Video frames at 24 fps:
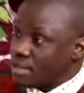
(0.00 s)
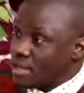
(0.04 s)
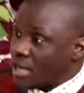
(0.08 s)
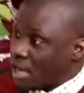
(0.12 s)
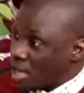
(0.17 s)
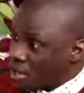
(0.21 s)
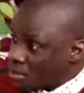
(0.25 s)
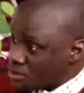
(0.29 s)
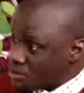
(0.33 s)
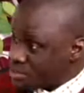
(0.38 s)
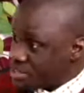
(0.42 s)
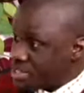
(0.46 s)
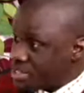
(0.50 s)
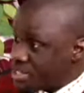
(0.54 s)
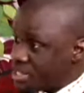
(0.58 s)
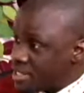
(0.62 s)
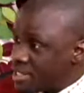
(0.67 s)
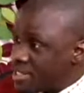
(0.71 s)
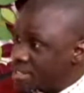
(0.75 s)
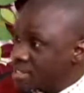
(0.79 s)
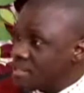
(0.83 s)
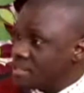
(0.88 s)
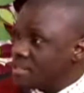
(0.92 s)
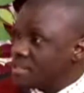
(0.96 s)

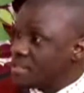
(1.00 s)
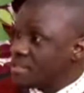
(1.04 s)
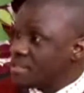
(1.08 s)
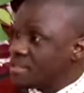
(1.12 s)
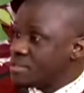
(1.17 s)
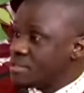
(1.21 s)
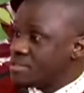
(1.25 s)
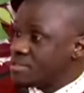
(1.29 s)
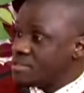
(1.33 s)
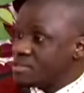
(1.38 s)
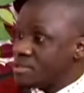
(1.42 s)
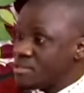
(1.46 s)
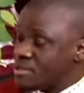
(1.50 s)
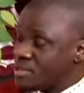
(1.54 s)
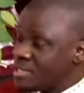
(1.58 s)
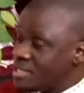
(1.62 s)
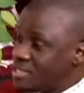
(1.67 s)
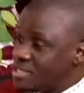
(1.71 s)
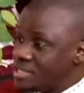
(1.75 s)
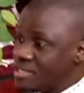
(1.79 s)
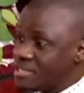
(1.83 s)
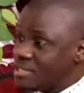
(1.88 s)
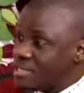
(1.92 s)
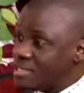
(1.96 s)
housing. So he
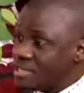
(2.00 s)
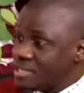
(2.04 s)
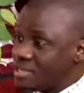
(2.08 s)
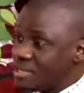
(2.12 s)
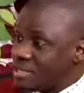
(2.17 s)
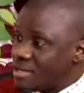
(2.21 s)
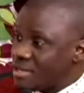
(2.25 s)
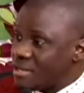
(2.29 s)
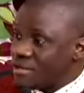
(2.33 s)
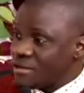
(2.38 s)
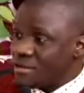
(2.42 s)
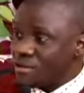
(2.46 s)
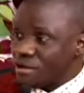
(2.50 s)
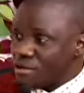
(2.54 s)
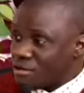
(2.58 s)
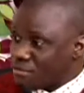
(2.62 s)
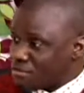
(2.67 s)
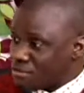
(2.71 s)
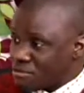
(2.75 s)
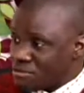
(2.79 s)
did a lot of